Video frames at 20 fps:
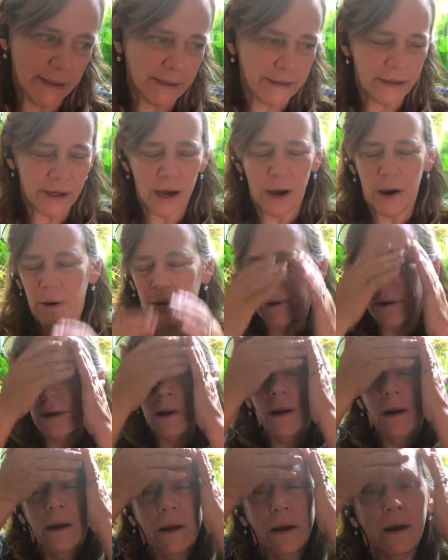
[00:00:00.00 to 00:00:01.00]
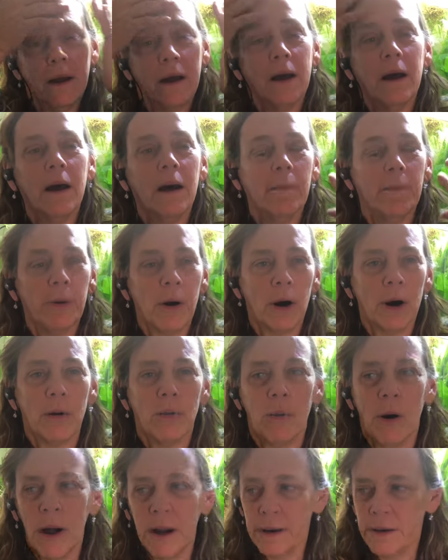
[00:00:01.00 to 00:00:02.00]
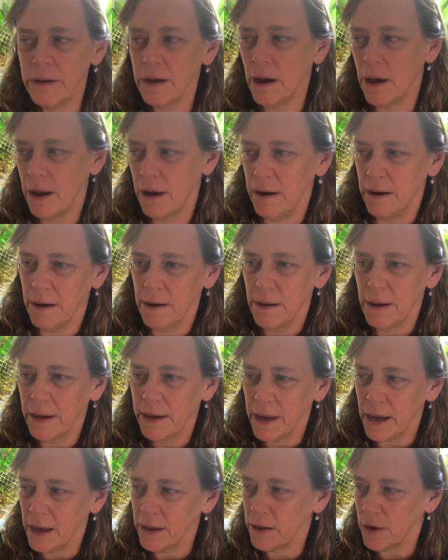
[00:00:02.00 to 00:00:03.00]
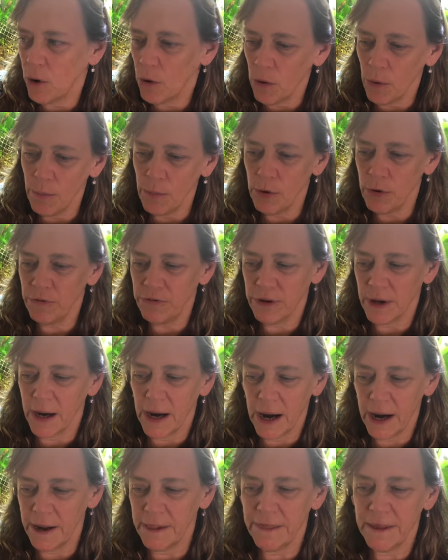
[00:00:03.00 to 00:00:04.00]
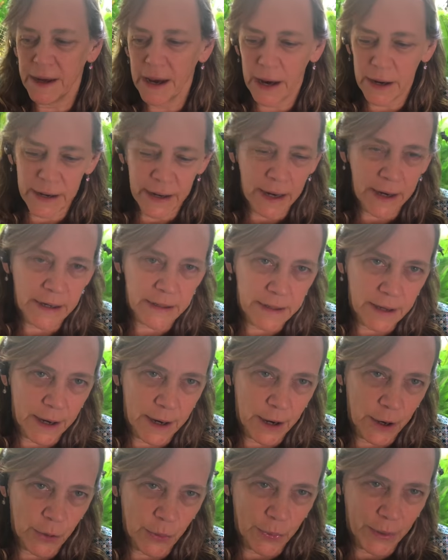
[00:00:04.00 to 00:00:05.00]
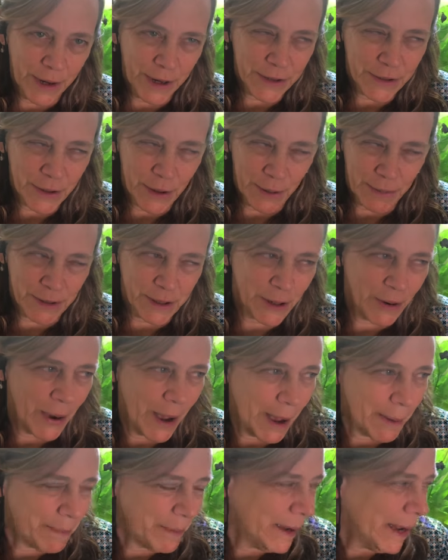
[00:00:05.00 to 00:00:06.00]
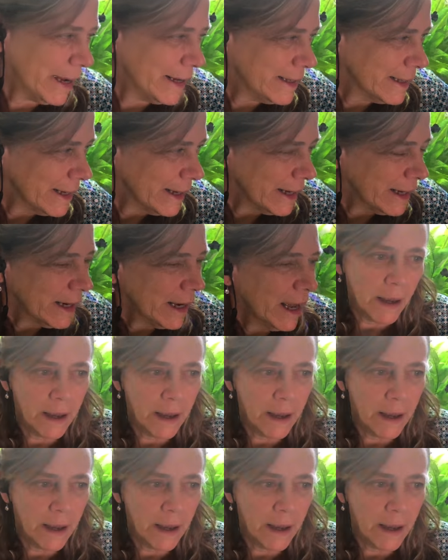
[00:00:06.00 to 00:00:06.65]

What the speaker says: So part one done, getting the whole move done. I didn't think I'd get it done in a week, so I'm so happy I did.